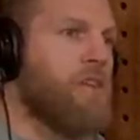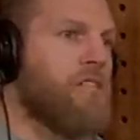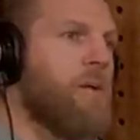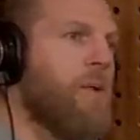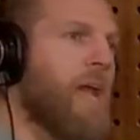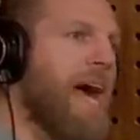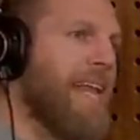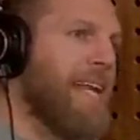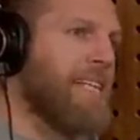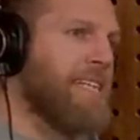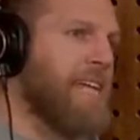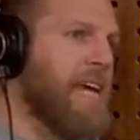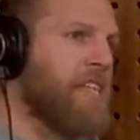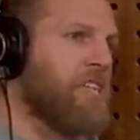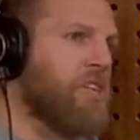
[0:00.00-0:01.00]
You know, someone like
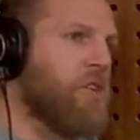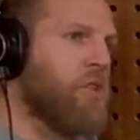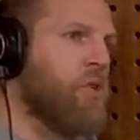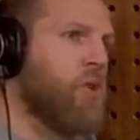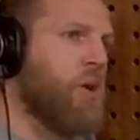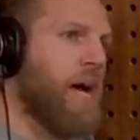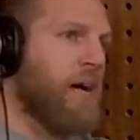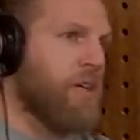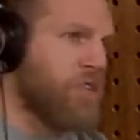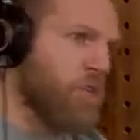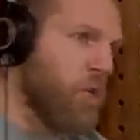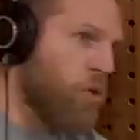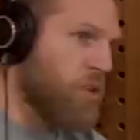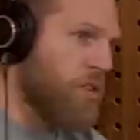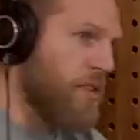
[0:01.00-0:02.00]
Alex King's going to call you
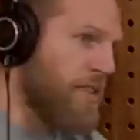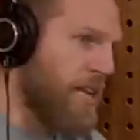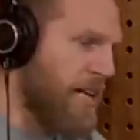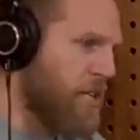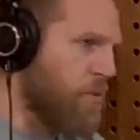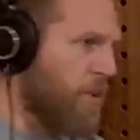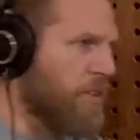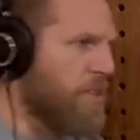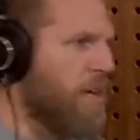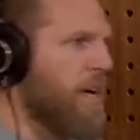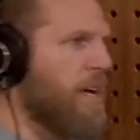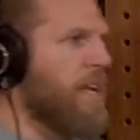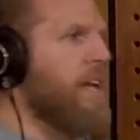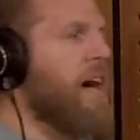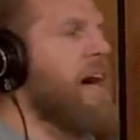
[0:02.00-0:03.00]
out. Shaw's you take you to
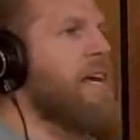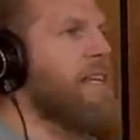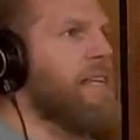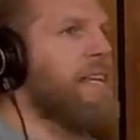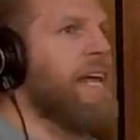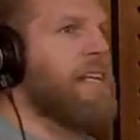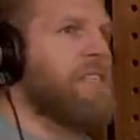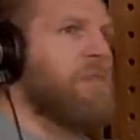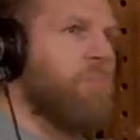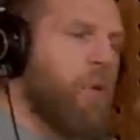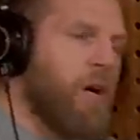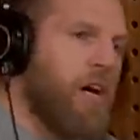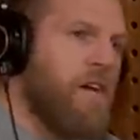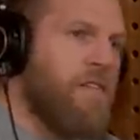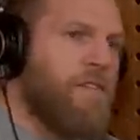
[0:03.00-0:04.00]
one side. And I think
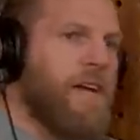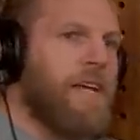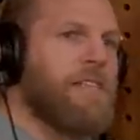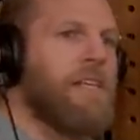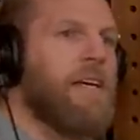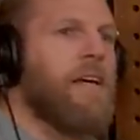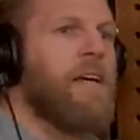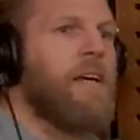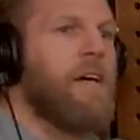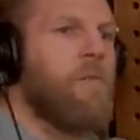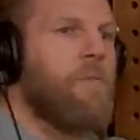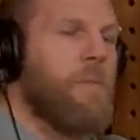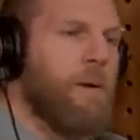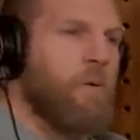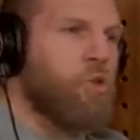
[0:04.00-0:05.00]
that's the perfect,
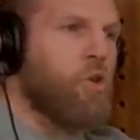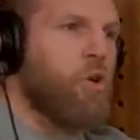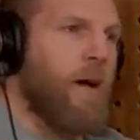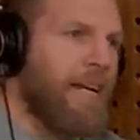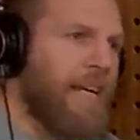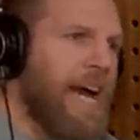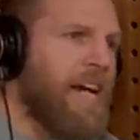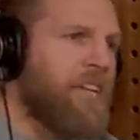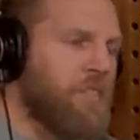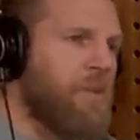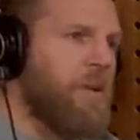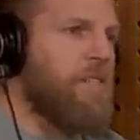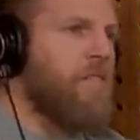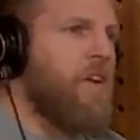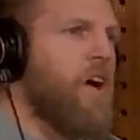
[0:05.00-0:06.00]
yeah. when people talk about
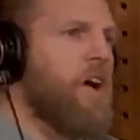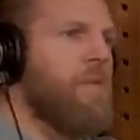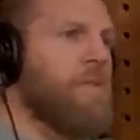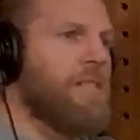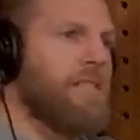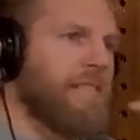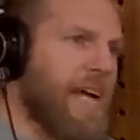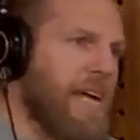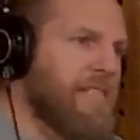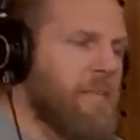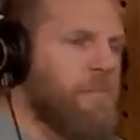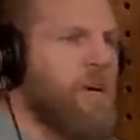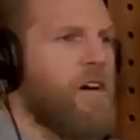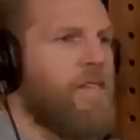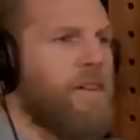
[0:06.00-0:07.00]
accountable environments,
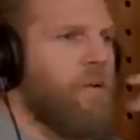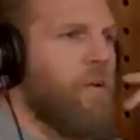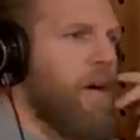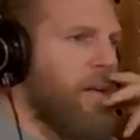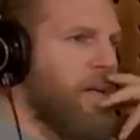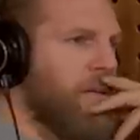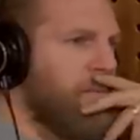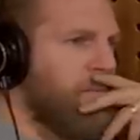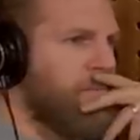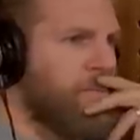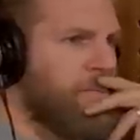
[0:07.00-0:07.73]
that's the perfect one.